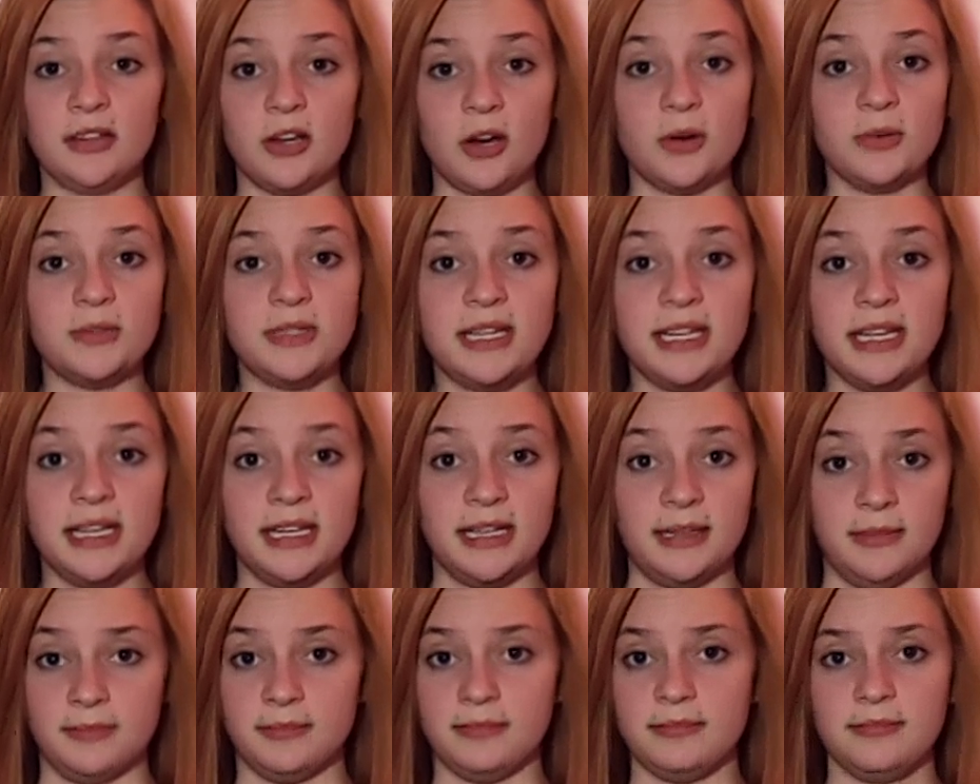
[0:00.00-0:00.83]
Go
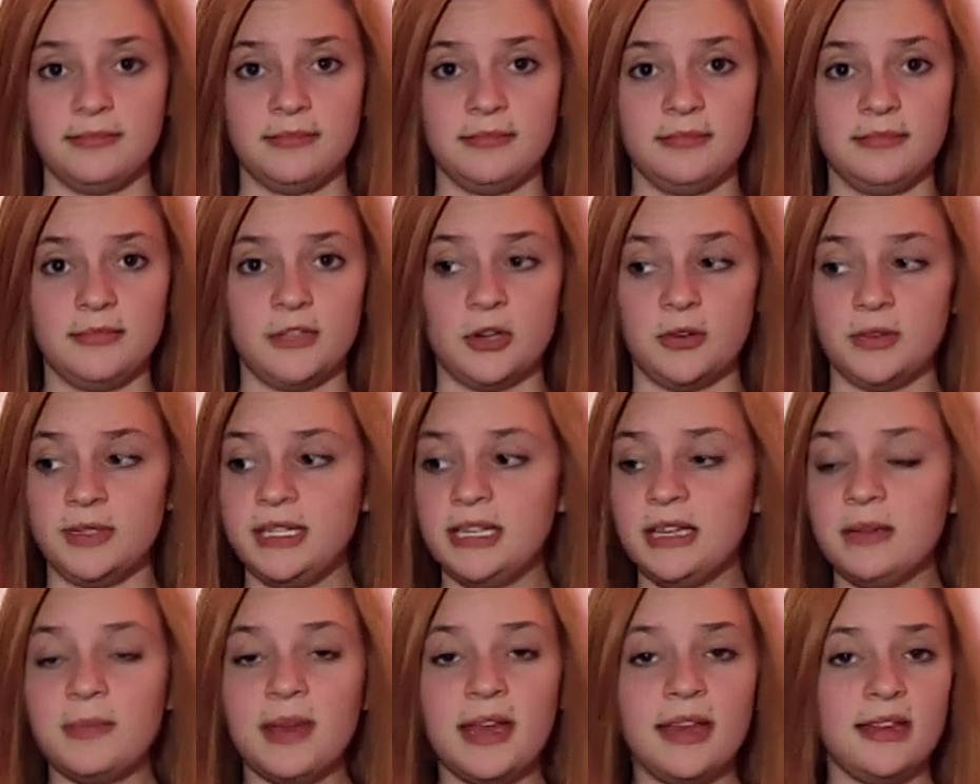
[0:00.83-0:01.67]
team. Go
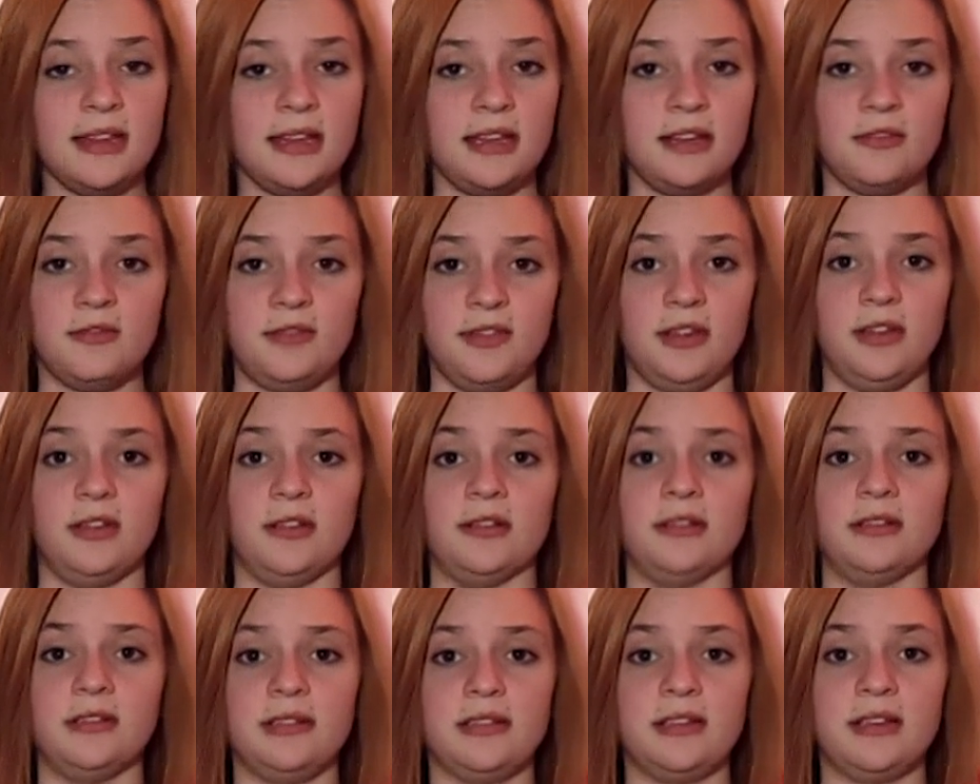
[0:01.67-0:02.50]
team alien
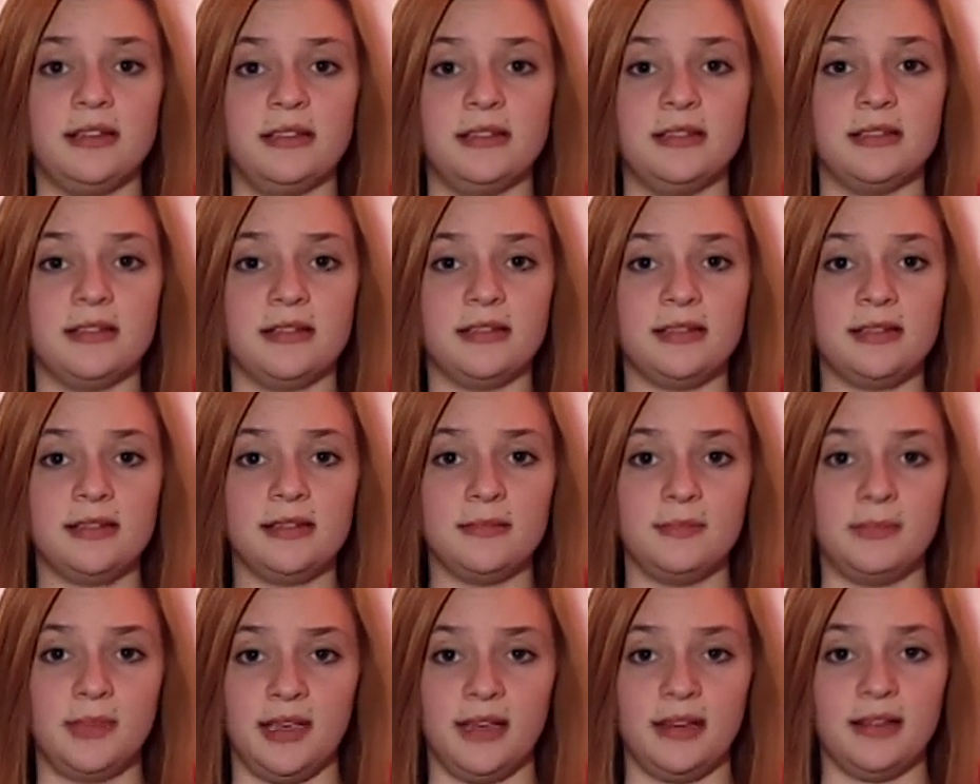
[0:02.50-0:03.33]
fingers, because
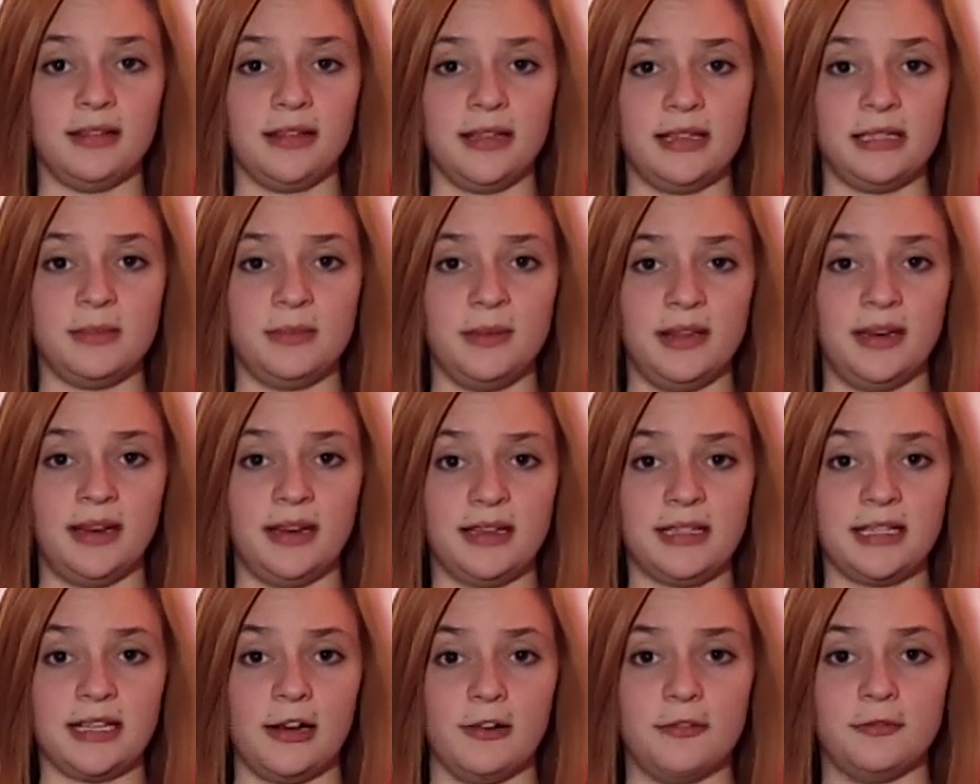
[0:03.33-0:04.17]
being a lesbian,
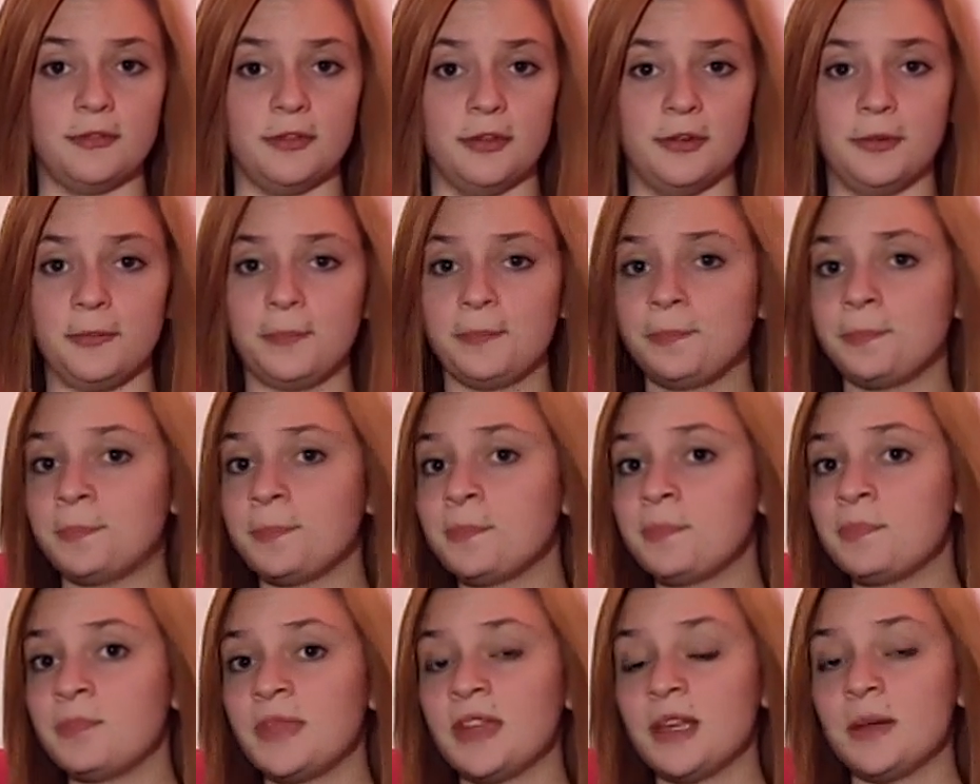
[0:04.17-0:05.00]
it's helpful.
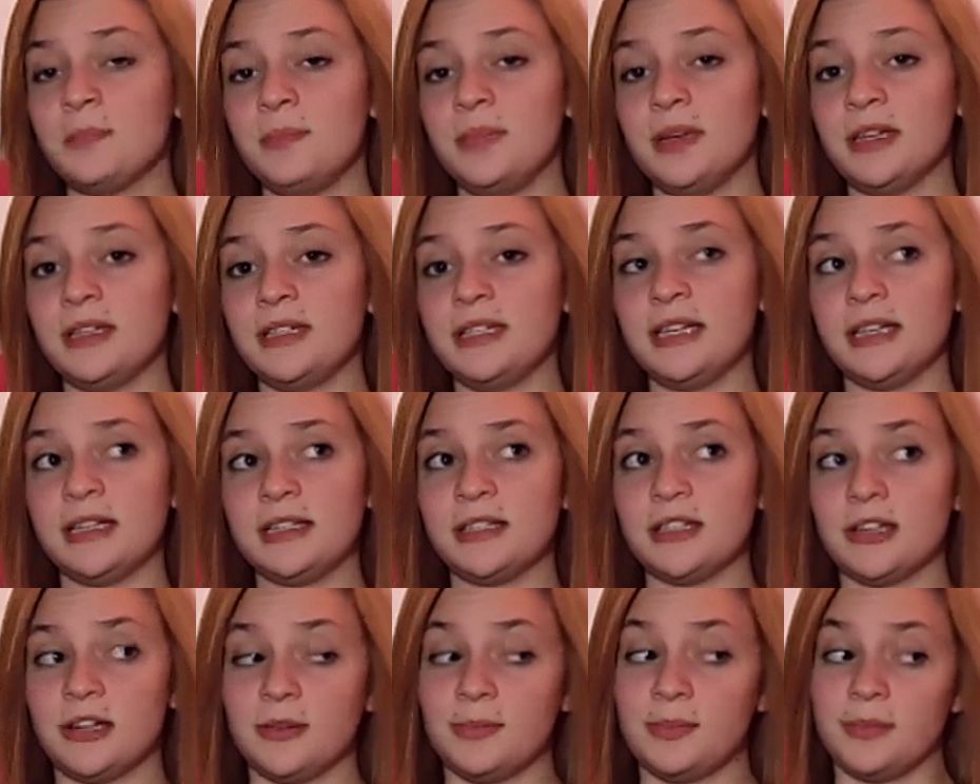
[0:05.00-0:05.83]
Big
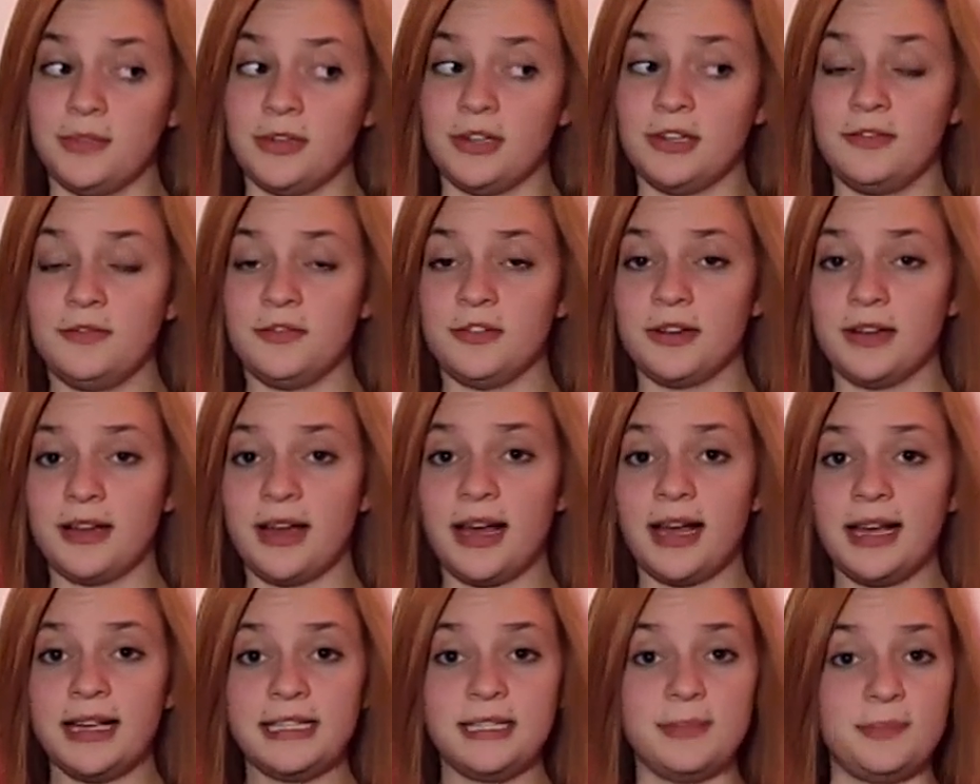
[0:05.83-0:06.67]
dicks are good for
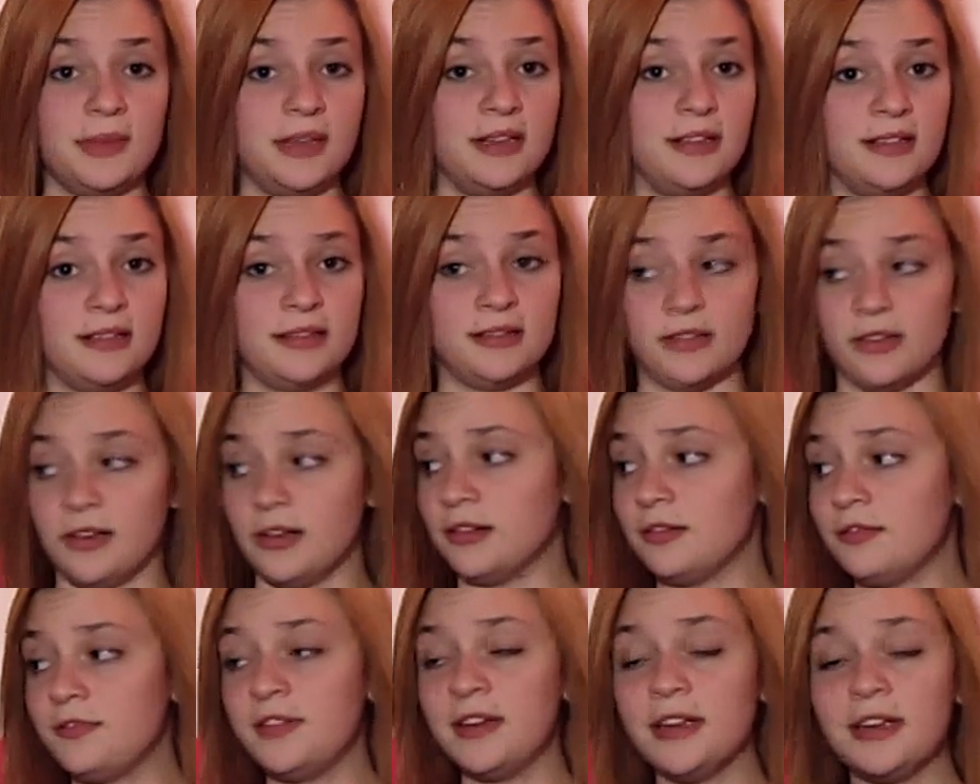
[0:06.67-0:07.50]
guys. Big
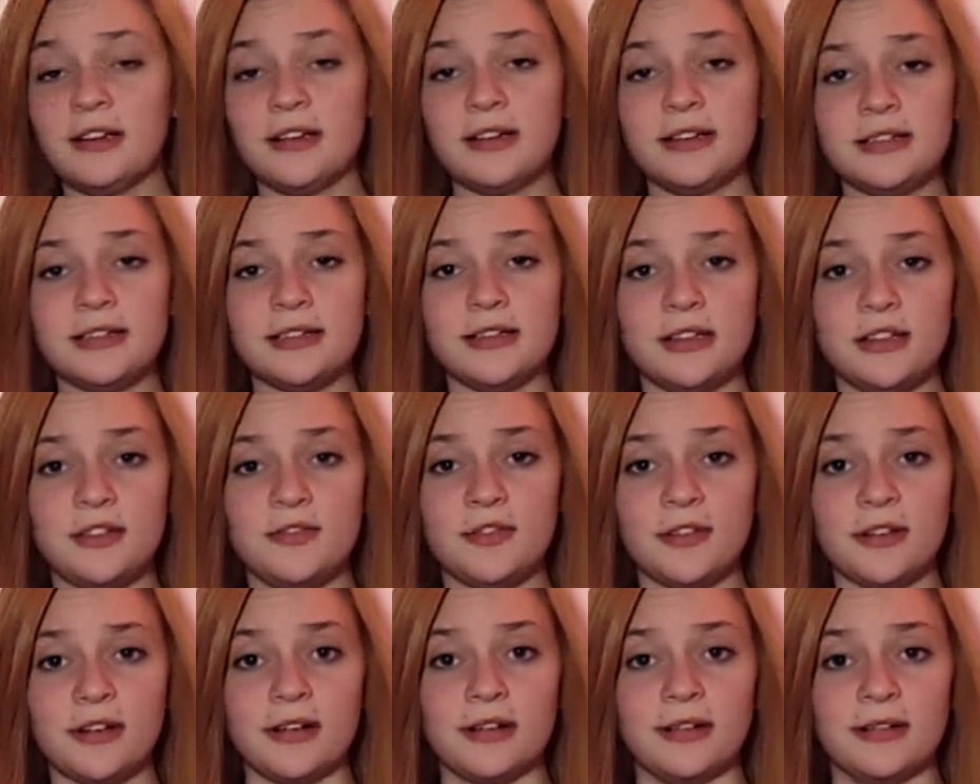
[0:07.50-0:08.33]
long fingers, good
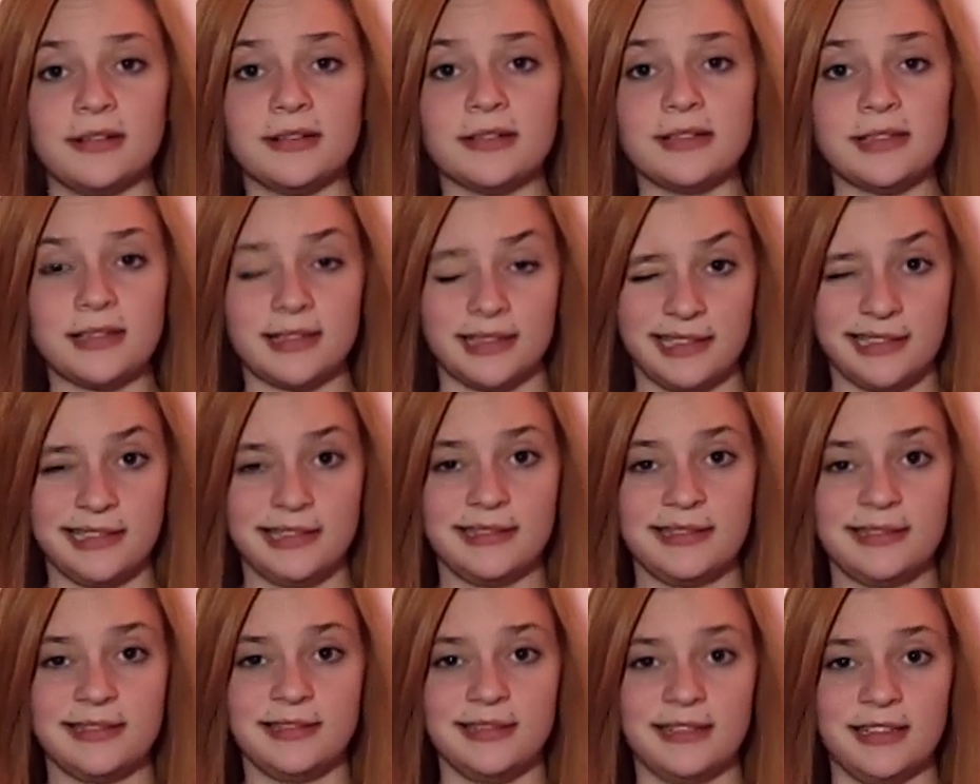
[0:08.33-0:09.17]
for girls.
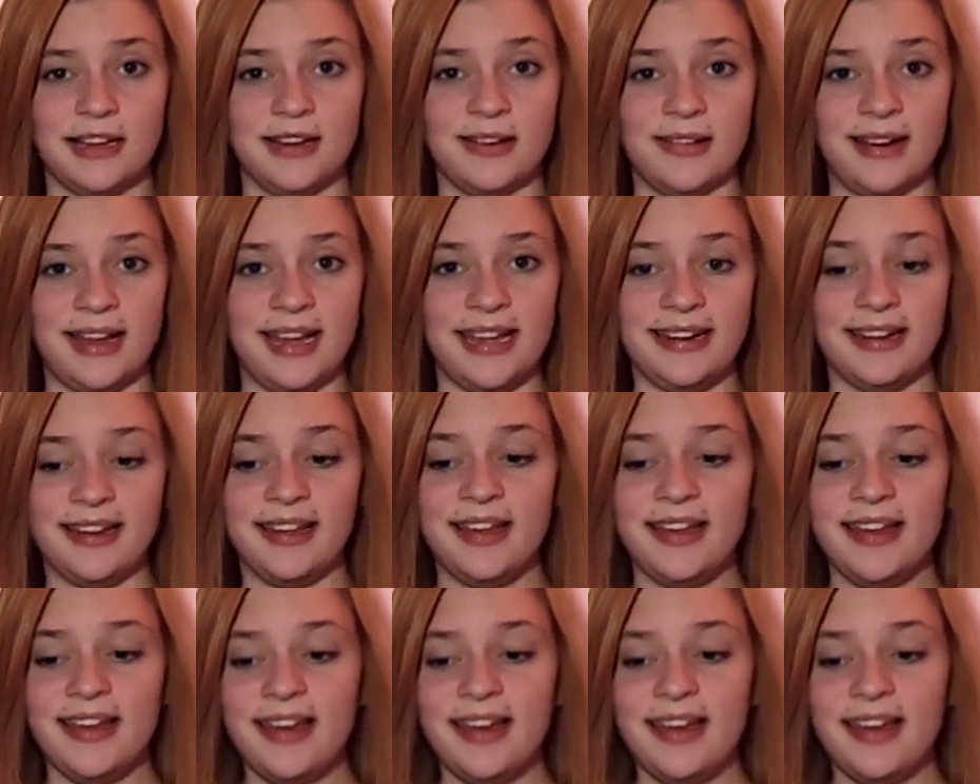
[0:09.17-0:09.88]
All right.